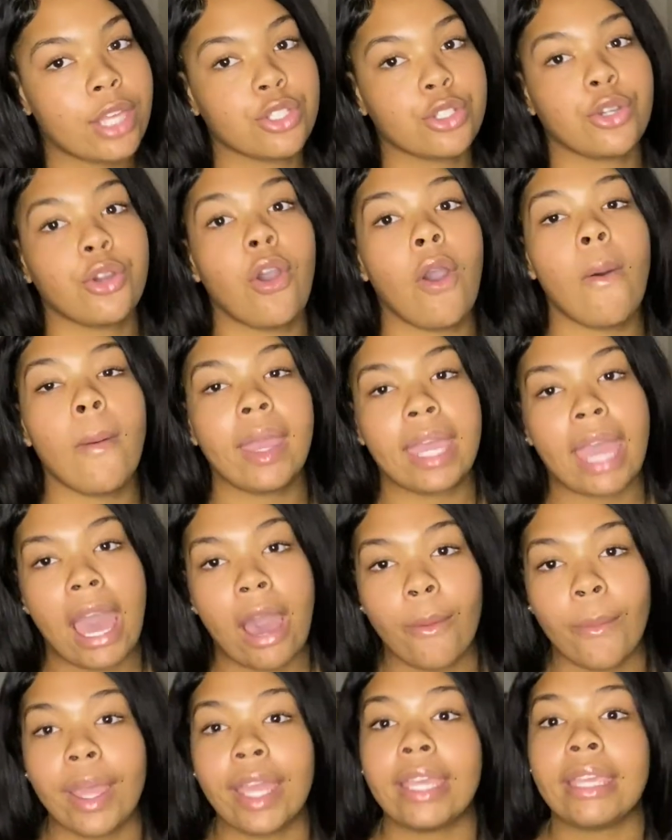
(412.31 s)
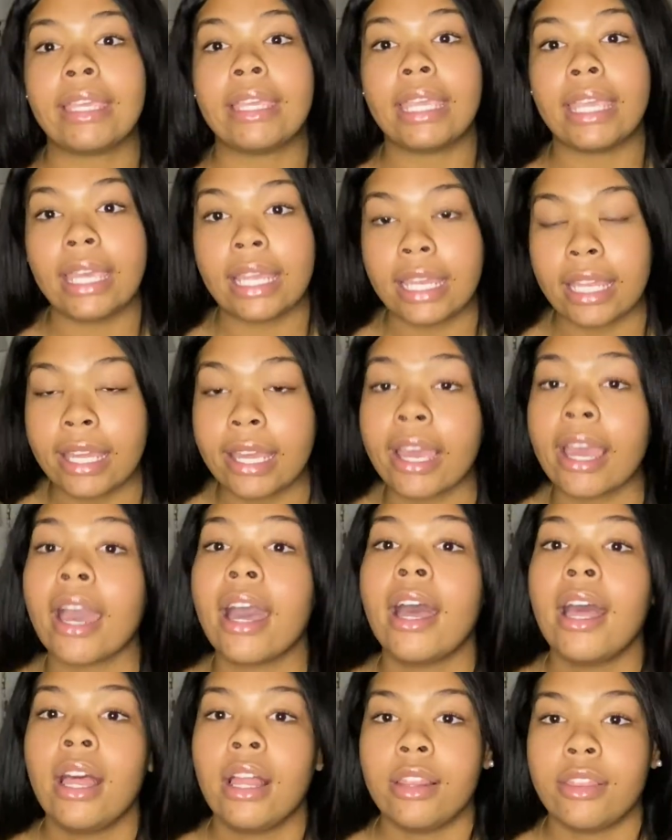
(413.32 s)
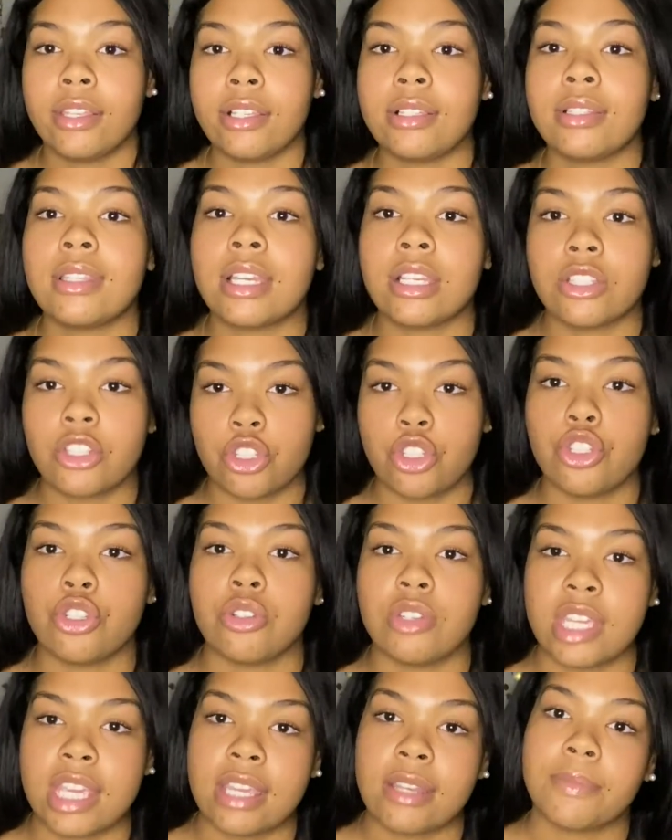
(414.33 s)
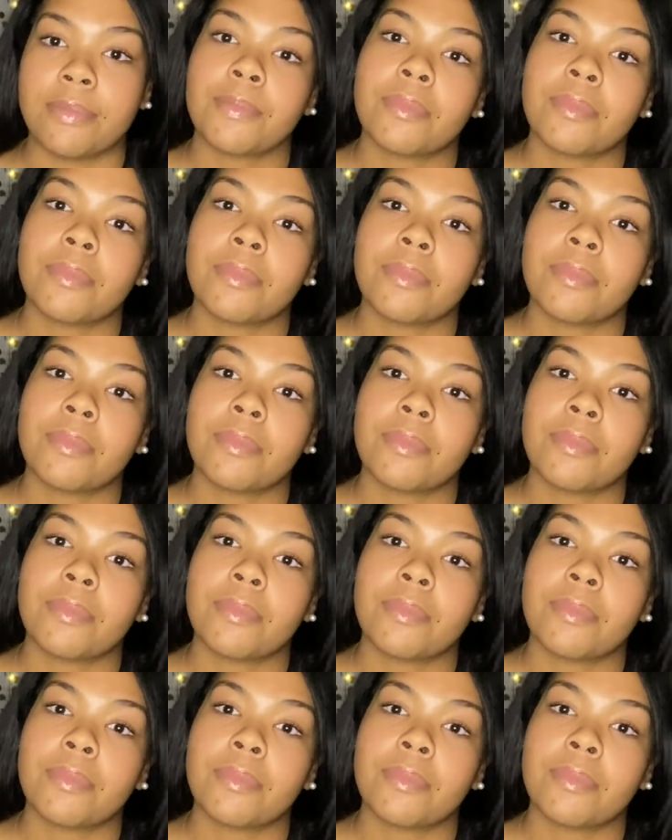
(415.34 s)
are going out and getting these things that you need.